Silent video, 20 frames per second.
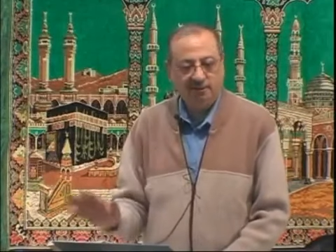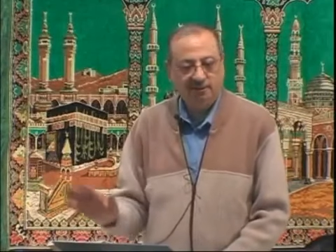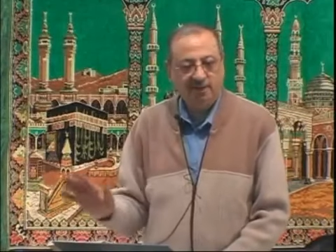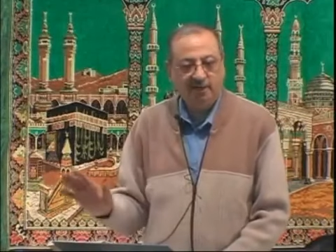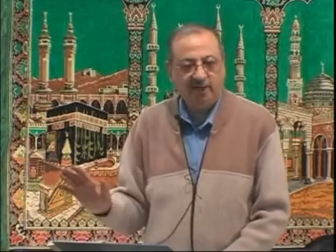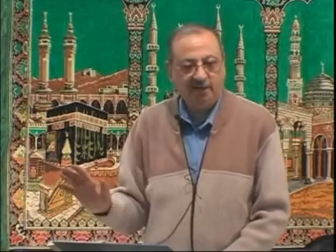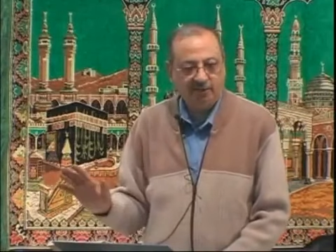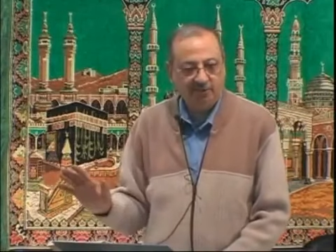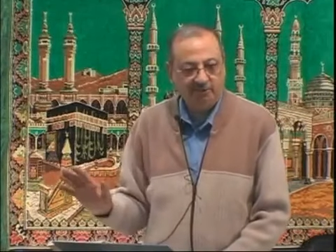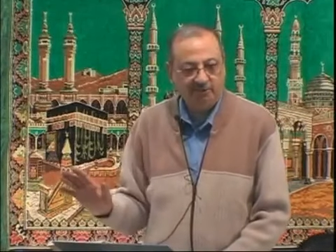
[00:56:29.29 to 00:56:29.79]

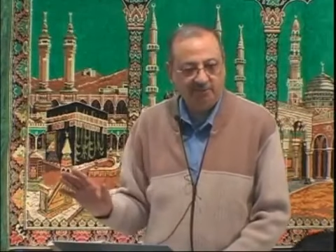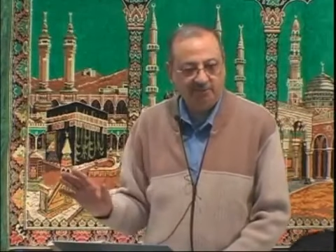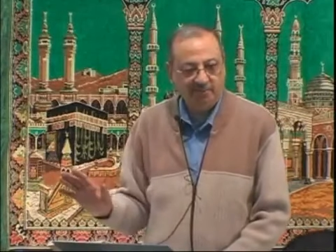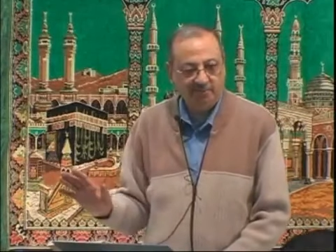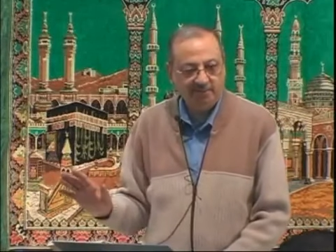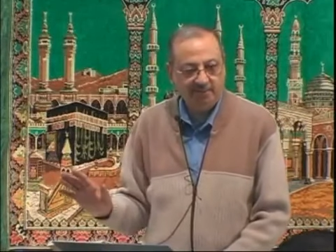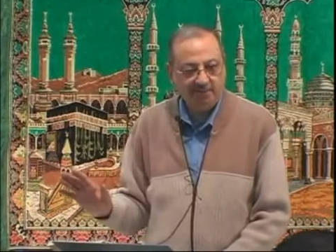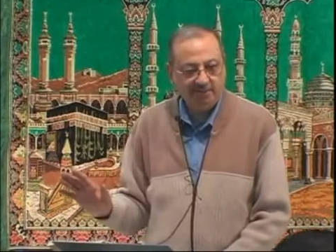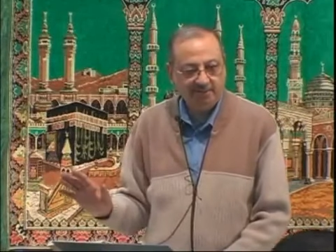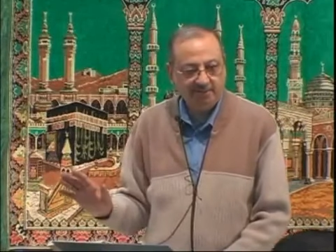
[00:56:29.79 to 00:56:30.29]
Are you with me,
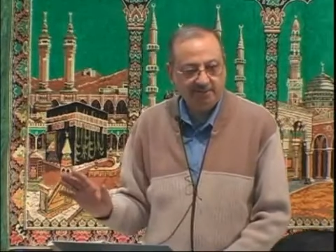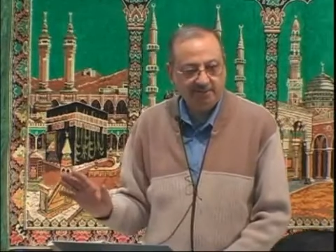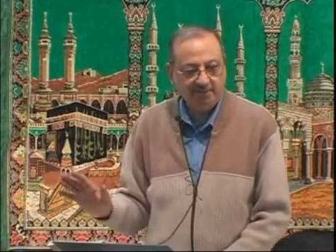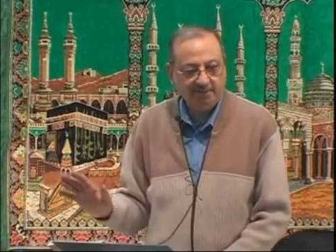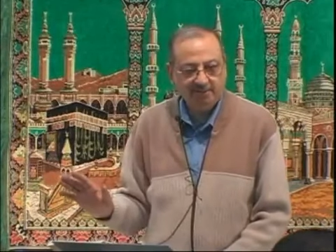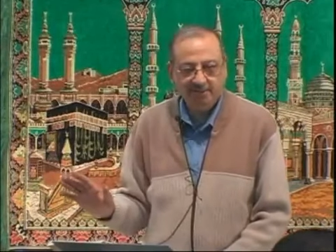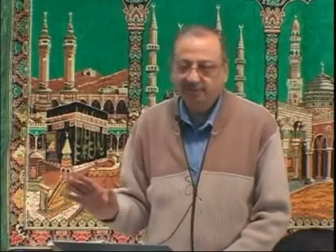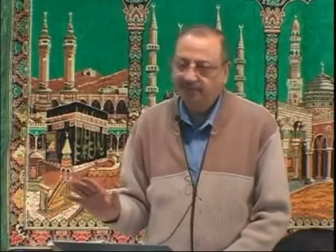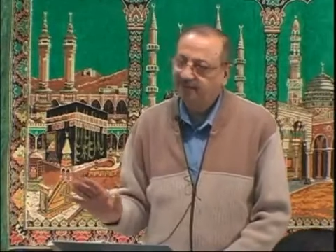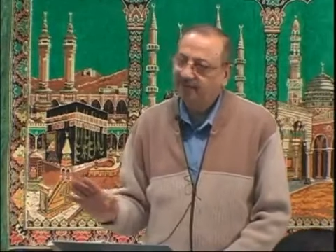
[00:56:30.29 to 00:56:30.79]
brother?
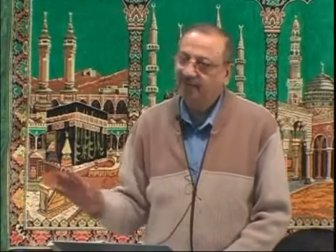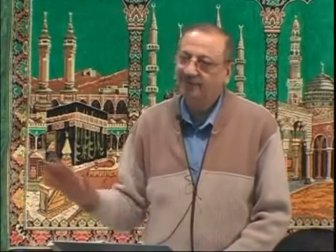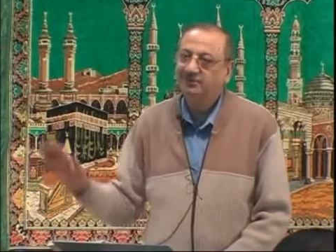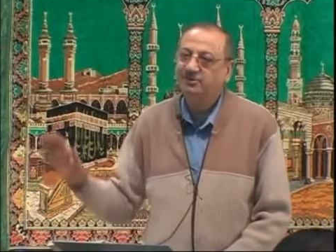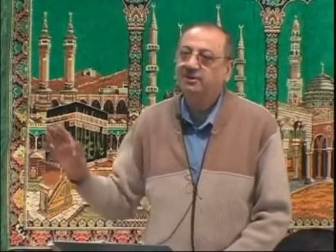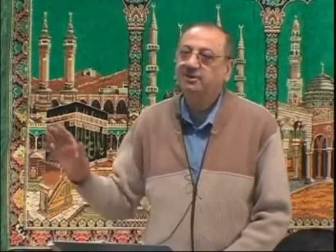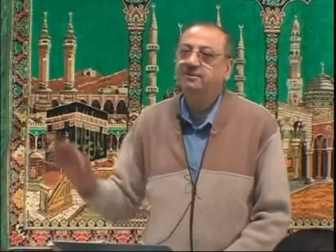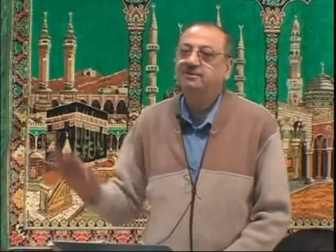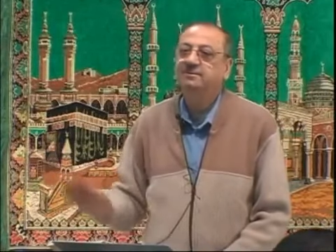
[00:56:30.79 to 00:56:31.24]
That's it.